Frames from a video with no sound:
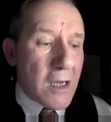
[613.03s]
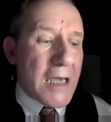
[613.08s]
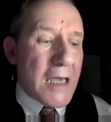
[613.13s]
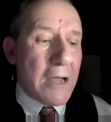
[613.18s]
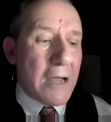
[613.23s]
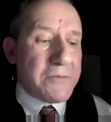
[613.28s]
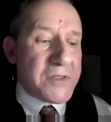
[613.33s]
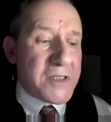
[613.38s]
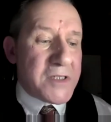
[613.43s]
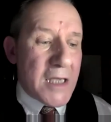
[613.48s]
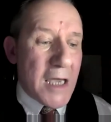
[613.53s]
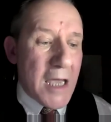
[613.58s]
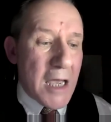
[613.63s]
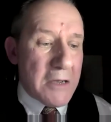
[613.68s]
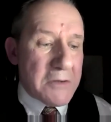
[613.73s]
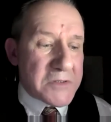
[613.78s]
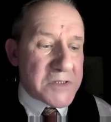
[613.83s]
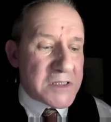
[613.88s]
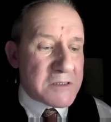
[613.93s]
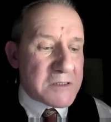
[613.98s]
counting
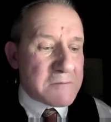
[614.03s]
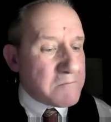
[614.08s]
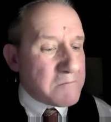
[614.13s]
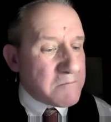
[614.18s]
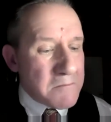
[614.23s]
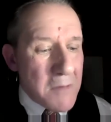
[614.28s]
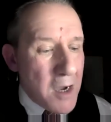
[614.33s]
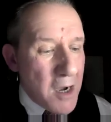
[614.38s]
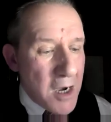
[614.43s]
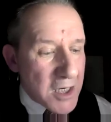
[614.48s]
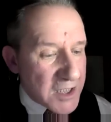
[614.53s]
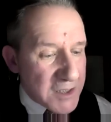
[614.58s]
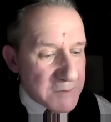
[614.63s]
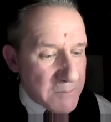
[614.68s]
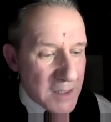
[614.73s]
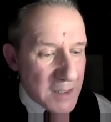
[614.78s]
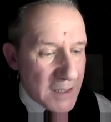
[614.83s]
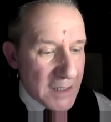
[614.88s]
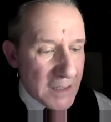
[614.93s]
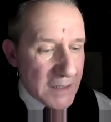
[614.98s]
house. Mark
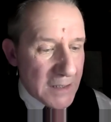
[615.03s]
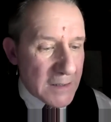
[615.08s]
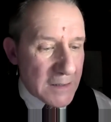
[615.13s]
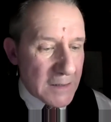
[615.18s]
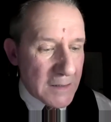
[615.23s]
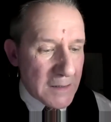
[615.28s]
me.